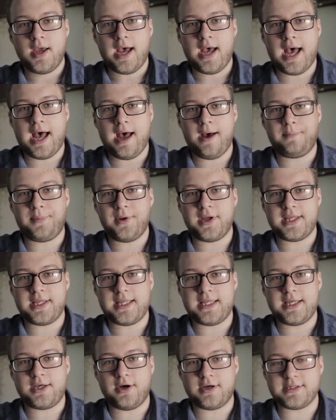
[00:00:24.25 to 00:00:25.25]
Uh, but
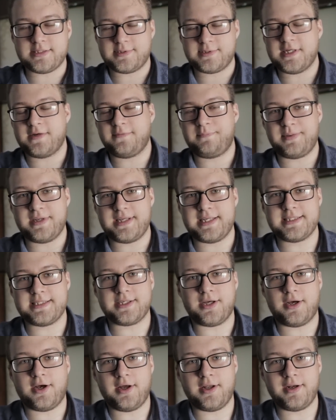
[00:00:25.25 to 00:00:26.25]
he calls himself Biz
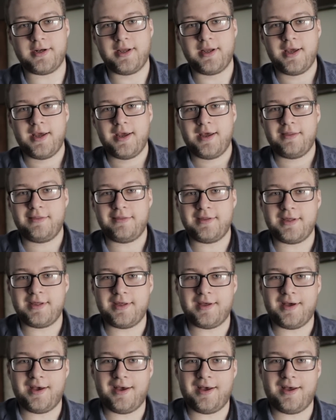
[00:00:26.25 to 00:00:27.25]
on
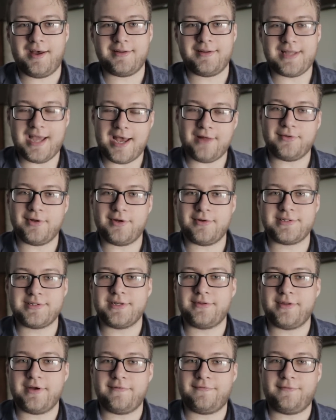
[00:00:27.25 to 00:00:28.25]
the uh, download,
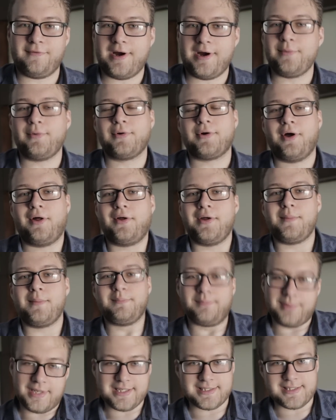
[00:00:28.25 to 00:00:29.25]
so therefore I will call him
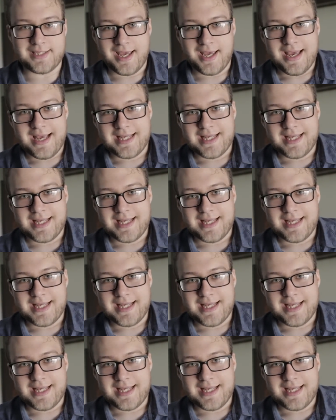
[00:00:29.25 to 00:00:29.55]
Biz.